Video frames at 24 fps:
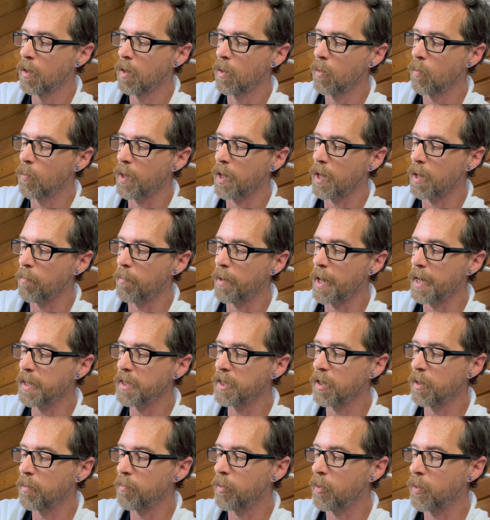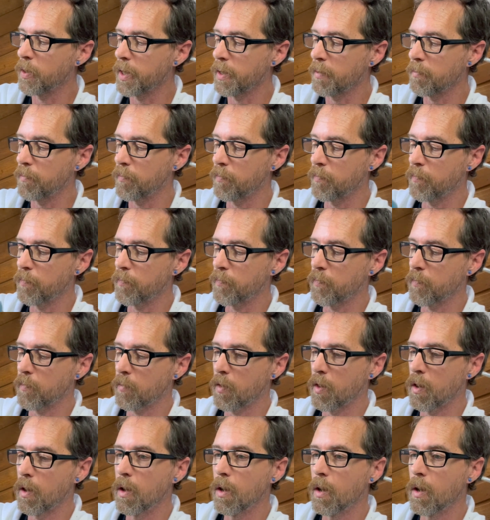we get back to the point
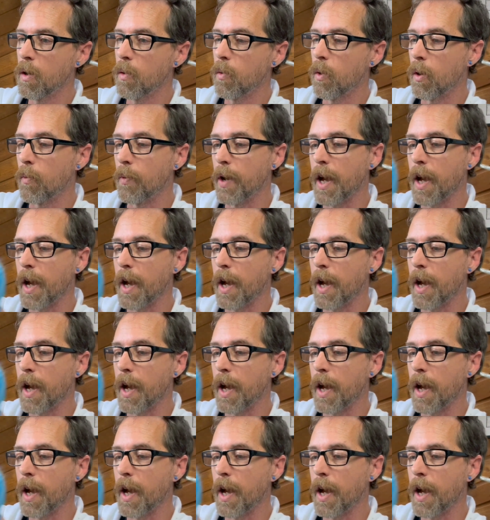where we